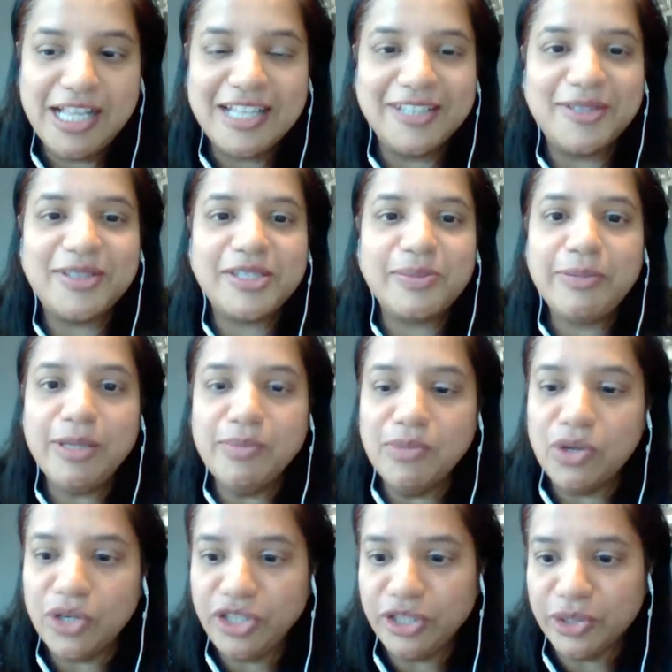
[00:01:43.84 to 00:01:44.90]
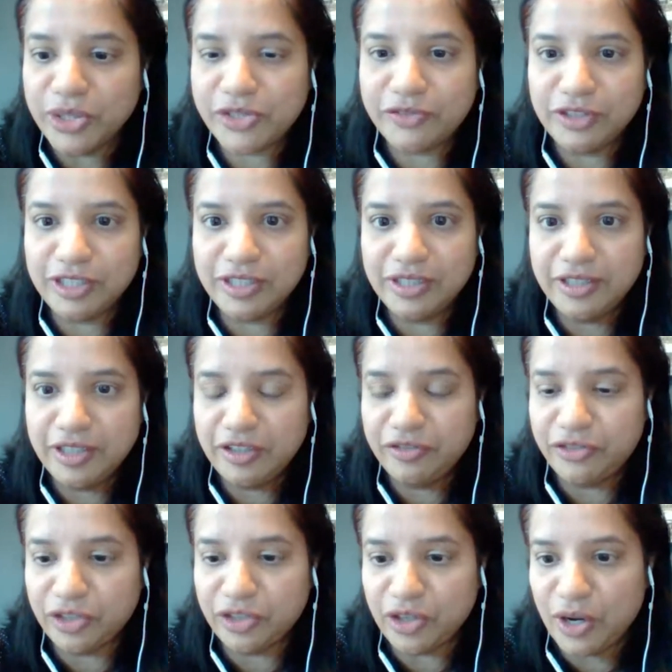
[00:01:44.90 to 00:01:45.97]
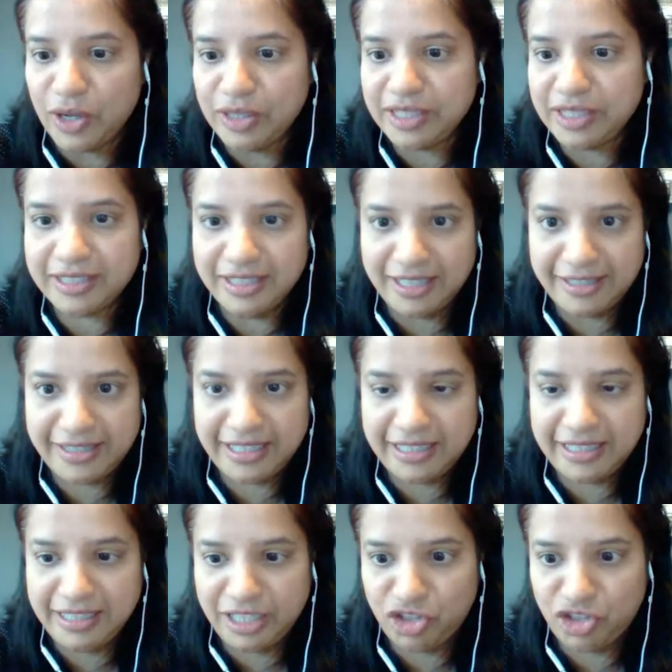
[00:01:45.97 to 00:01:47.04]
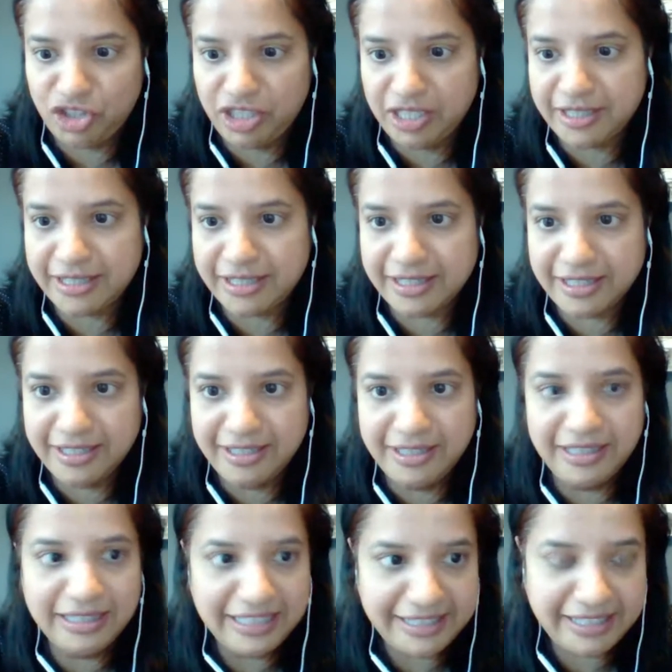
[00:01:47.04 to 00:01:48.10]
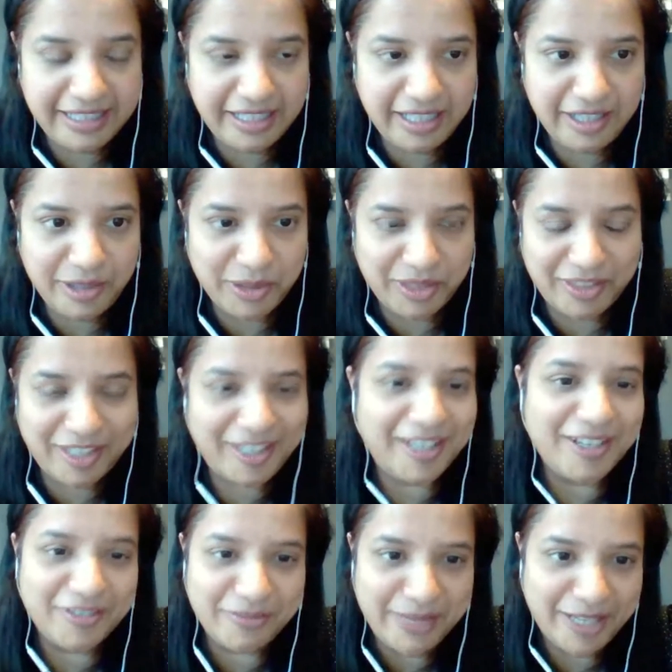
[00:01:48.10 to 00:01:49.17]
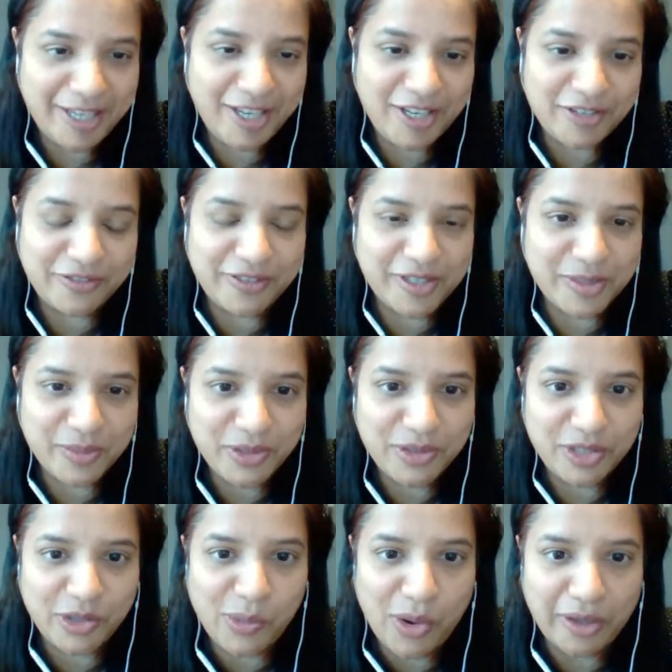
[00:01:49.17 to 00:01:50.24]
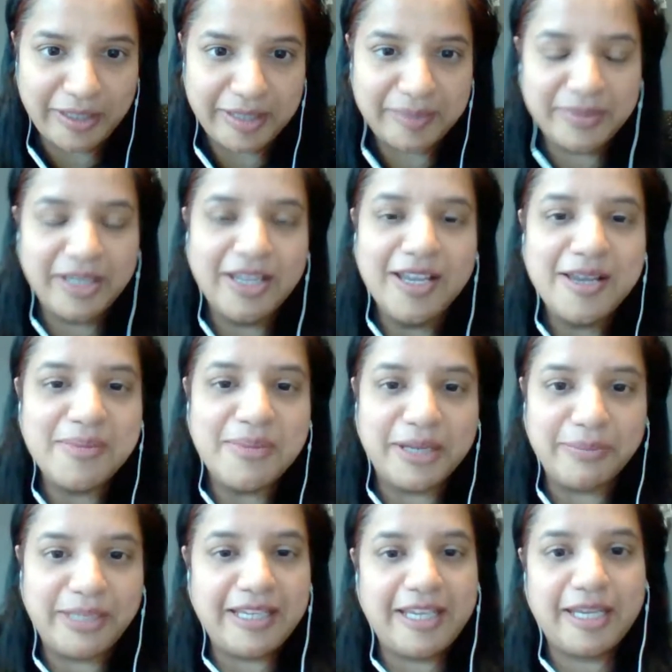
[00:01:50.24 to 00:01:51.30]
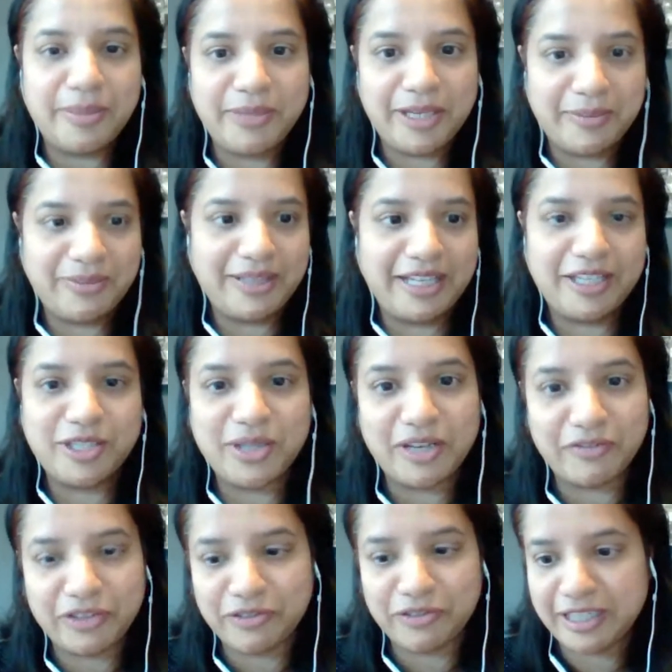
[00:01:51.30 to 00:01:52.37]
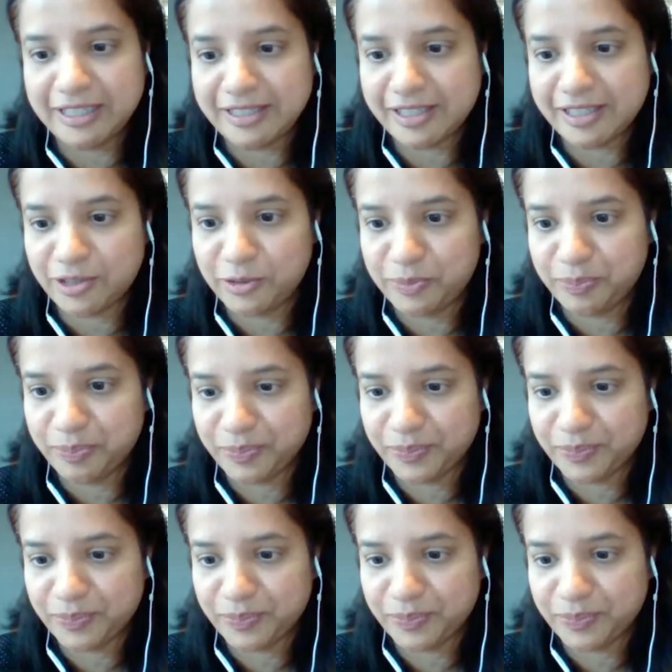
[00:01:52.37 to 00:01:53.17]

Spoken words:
Now, this may be more useful for all the classical engineers listening who are thinking of making your first move into quantum, but it may apply to everyone else too.